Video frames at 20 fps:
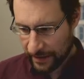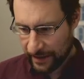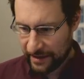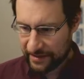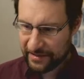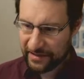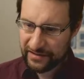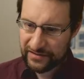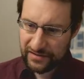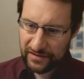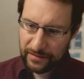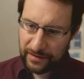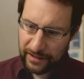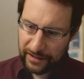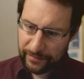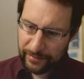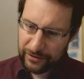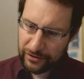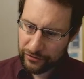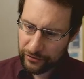That is a
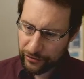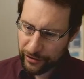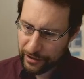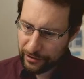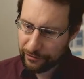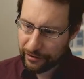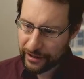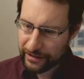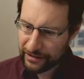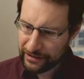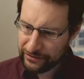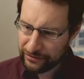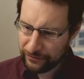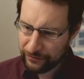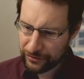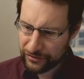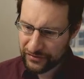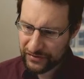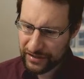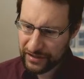little bit annoying, right? You
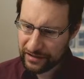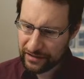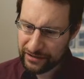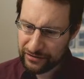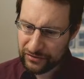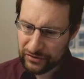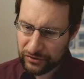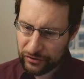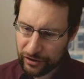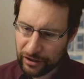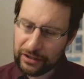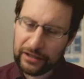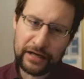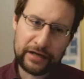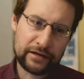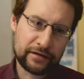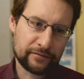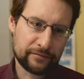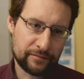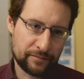would think Linux kernel,
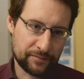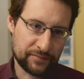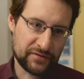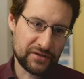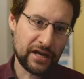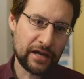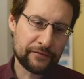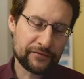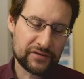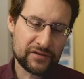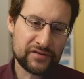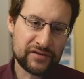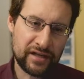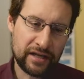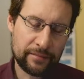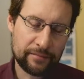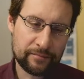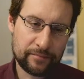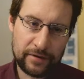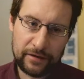like, they have the
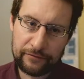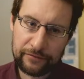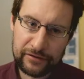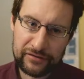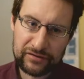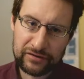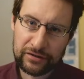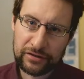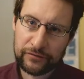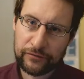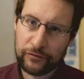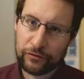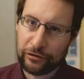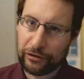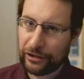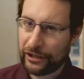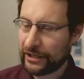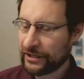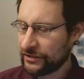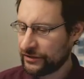same infrastructure for
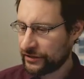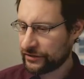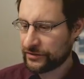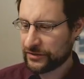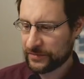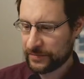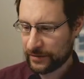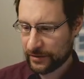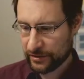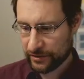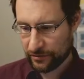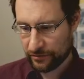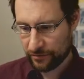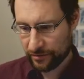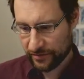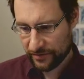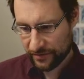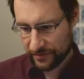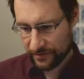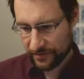all architectures, but no,
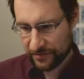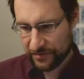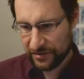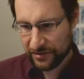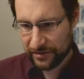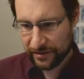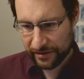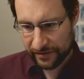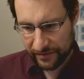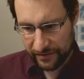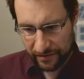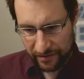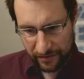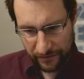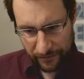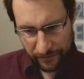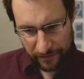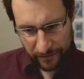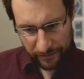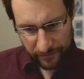it's the details are
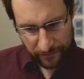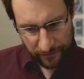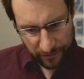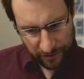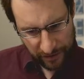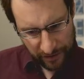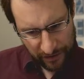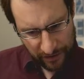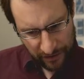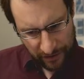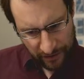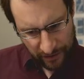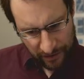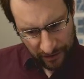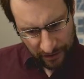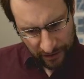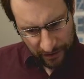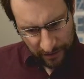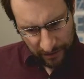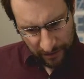different for
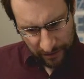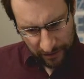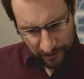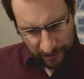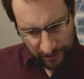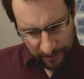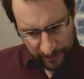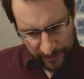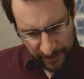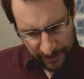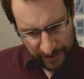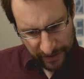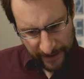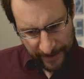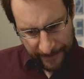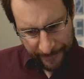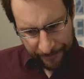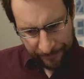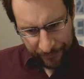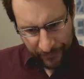many.
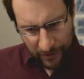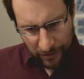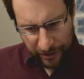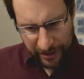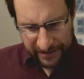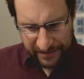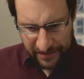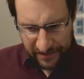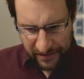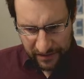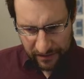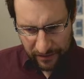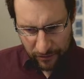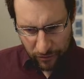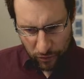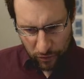Okay, this